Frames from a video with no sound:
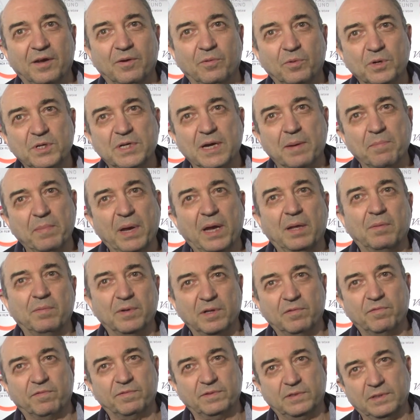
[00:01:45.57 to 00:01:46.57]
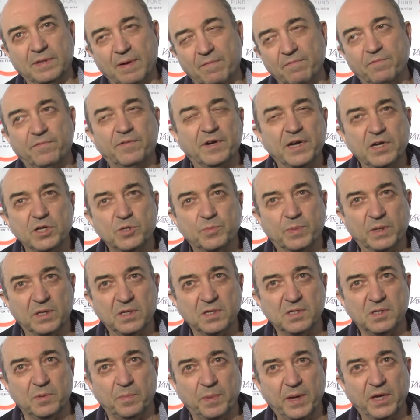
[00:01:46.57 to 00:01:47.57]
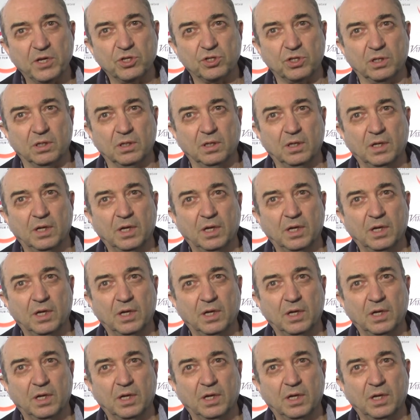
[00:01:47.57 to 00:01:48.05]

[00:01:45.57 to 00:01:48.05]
which are made with some French participation.